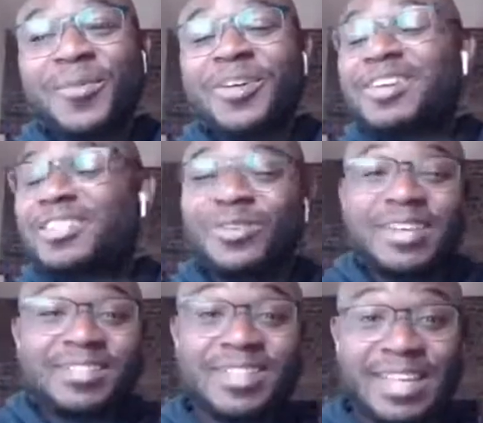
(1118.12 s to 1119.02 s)
So
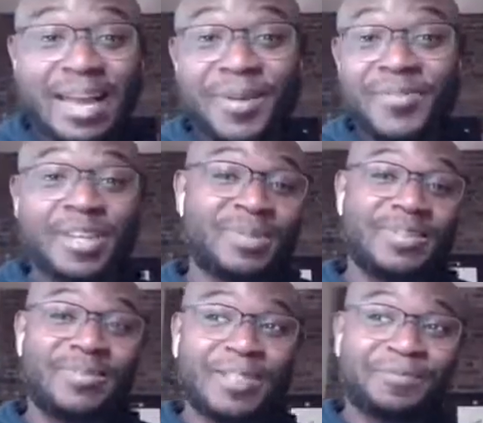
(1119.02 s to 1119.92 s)
here's the thing. I'd be very
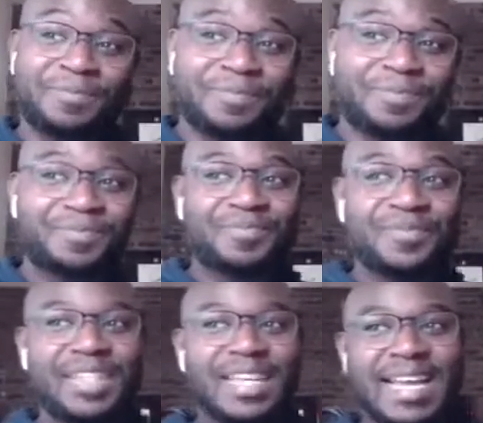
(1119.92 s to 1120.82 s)
specific
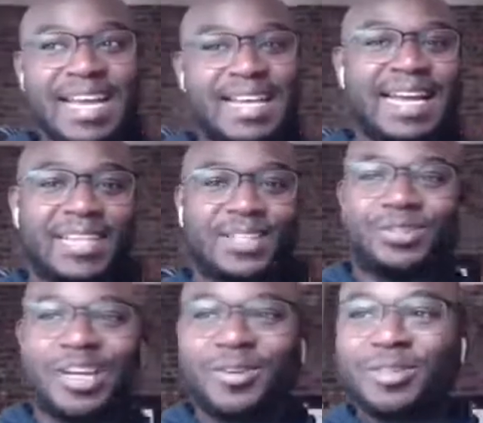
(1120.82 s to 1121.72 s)
and not so
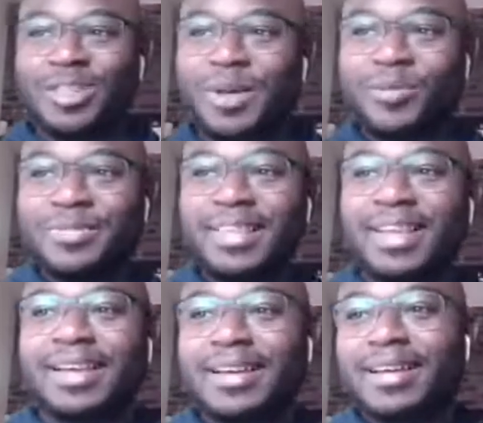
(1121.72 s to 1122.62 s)
general. Just pick one
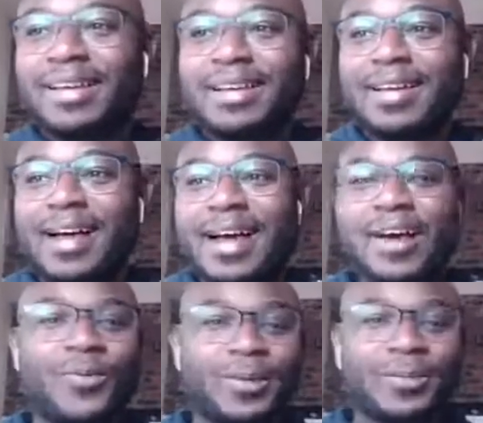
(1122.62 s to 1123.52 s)
thing.
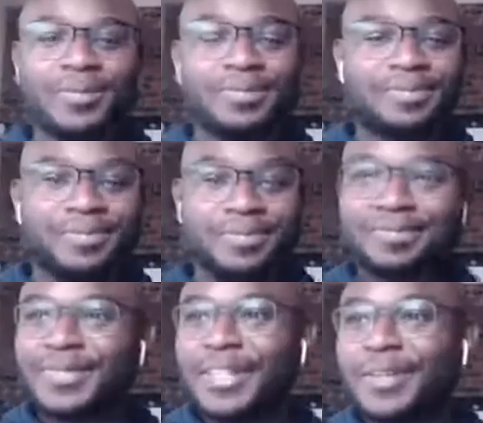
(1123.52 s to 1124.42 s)
I will,
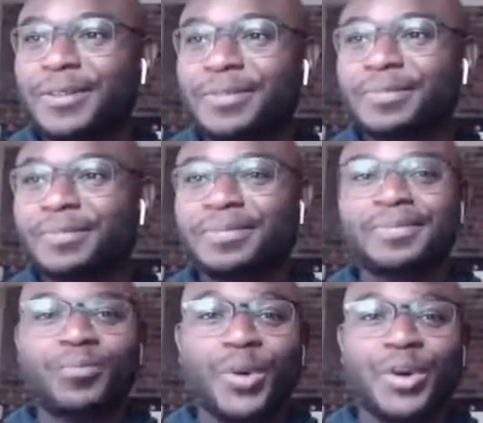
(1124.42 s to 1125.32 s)

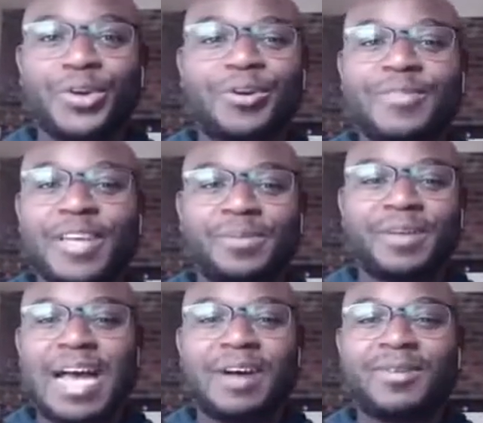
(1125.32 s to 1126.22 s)
what are you going to do on
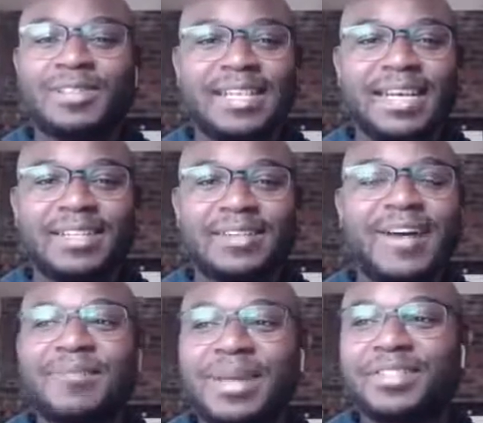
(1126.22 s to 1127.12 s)
Facebook? I will send
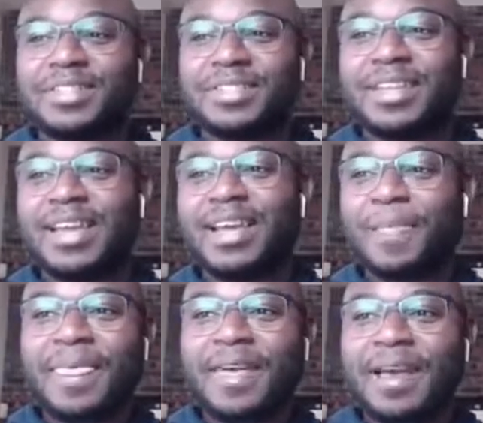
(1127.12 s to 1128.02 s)
5 messages today.
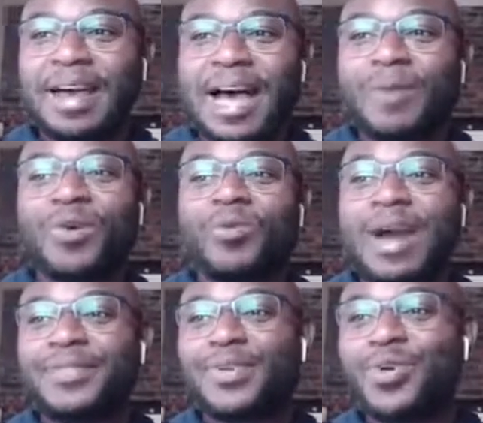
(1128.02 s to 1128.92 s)
I will
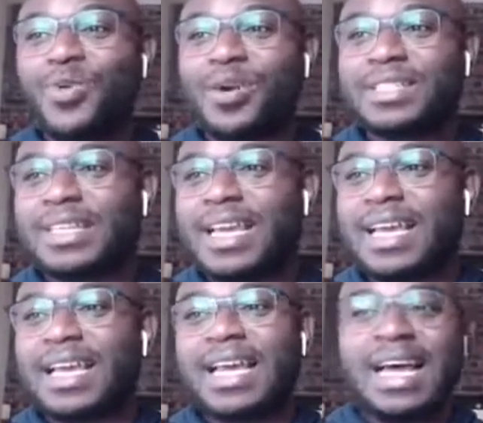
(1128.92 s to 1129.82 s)
write the course
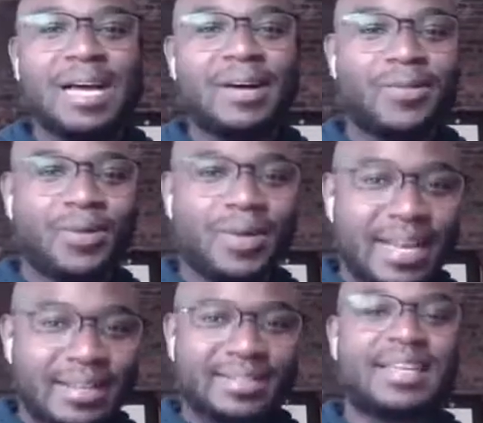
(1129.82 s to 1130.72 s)
today. I will
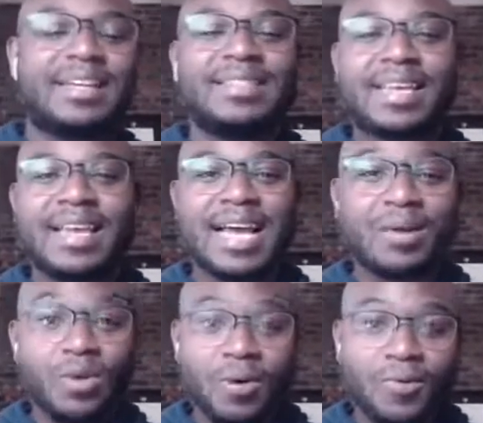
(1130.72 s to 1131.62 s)
exercise today. I
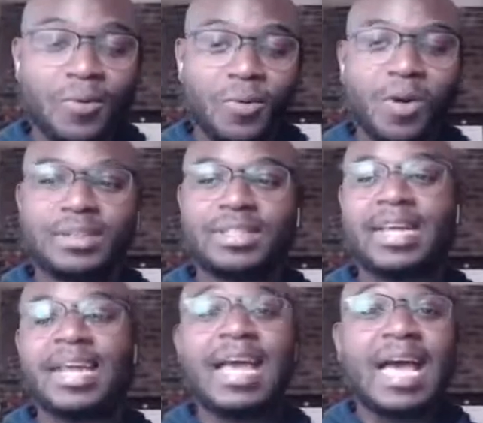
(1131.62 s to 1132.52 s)
will go for a walk
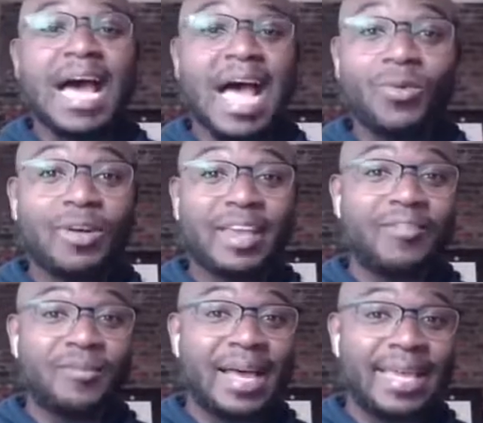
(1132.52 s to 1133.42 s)
today. I will
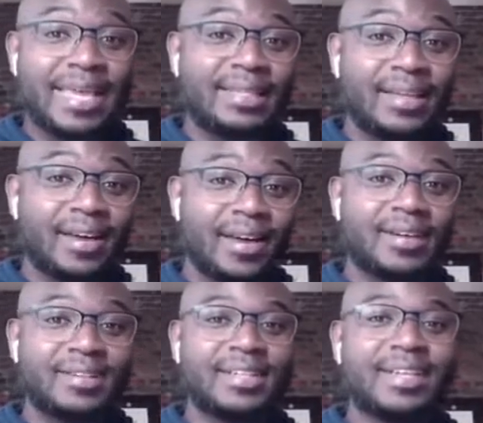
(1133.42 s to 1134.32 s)
give my kids a
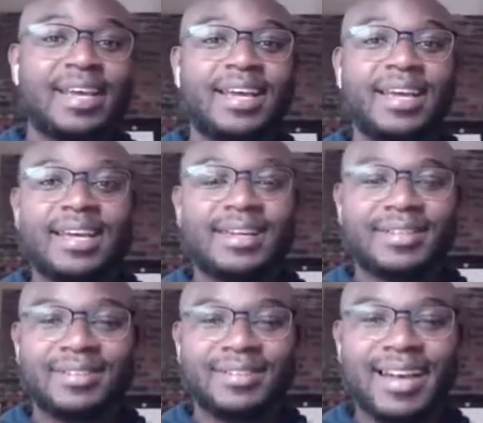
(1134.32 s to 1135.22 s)
hug today,
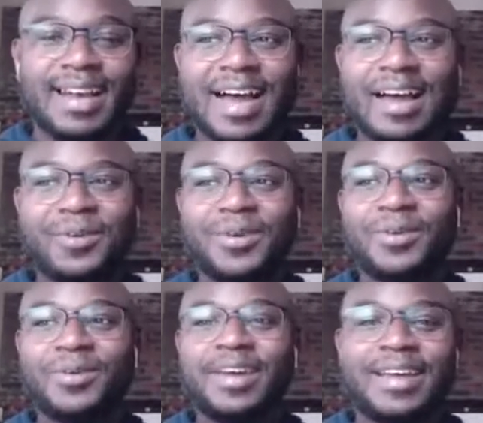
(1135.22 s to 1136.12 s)
right? I
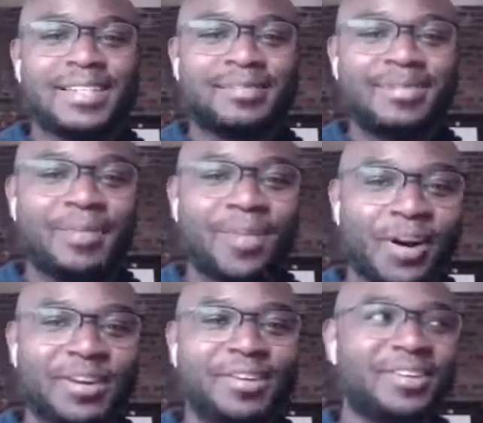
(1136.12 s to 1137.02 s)
will kiss my
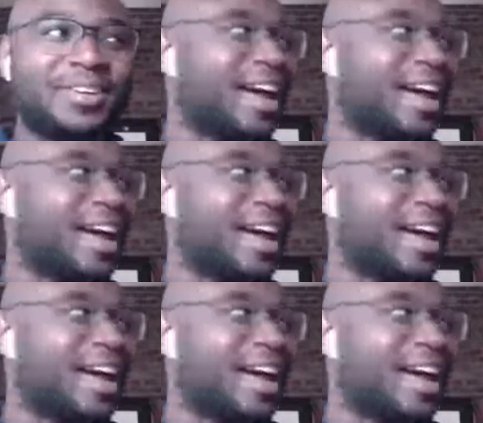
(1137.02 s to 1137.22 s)
partner. I